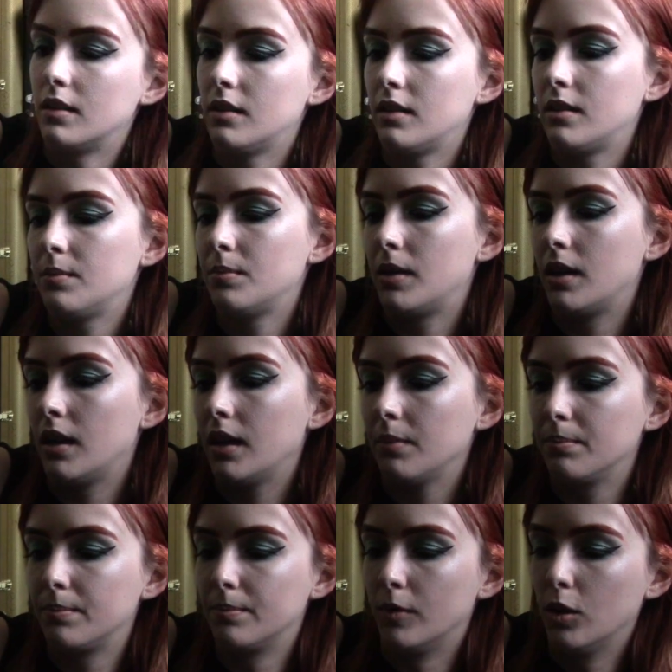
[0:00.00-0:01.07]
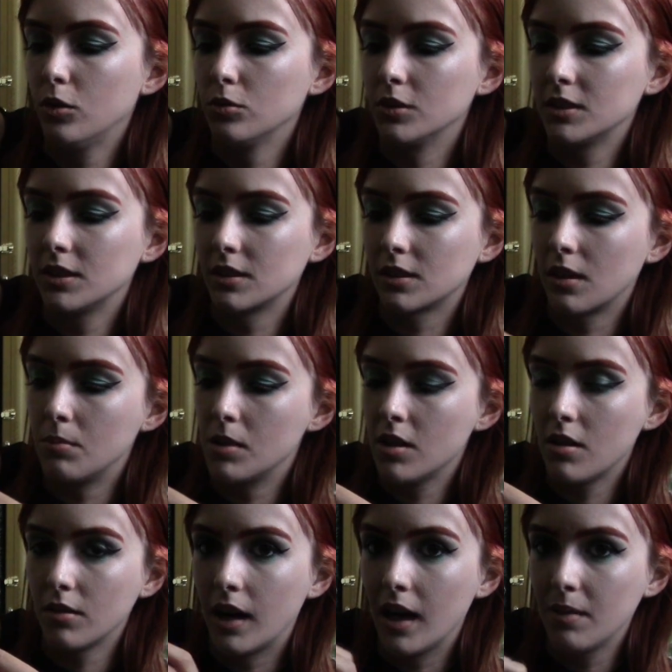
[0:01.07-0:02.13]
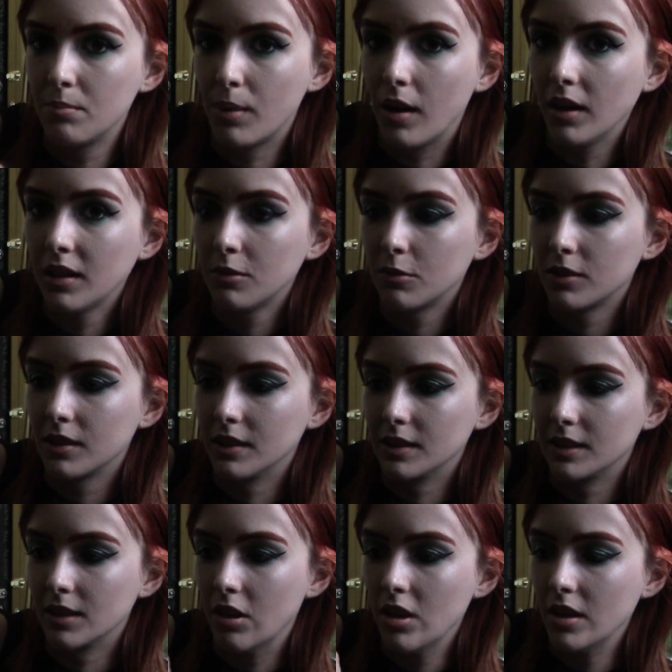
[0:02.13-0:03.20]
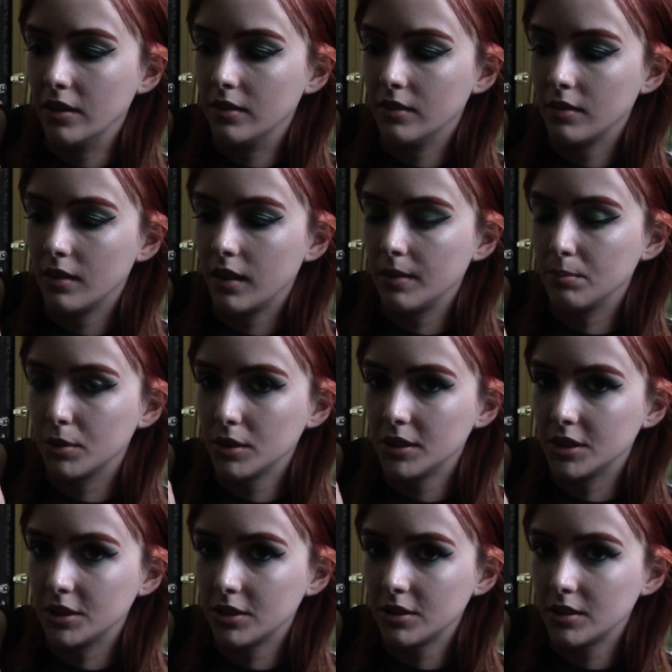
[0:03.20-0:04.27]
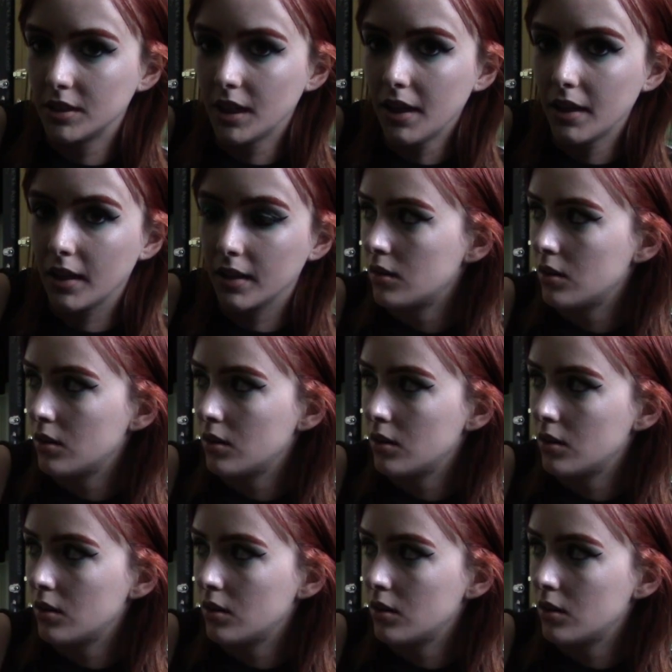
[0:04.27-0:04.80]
Um, I... Oh, this is coming off. I bought it with this on. I'm pretty sure. Yeah.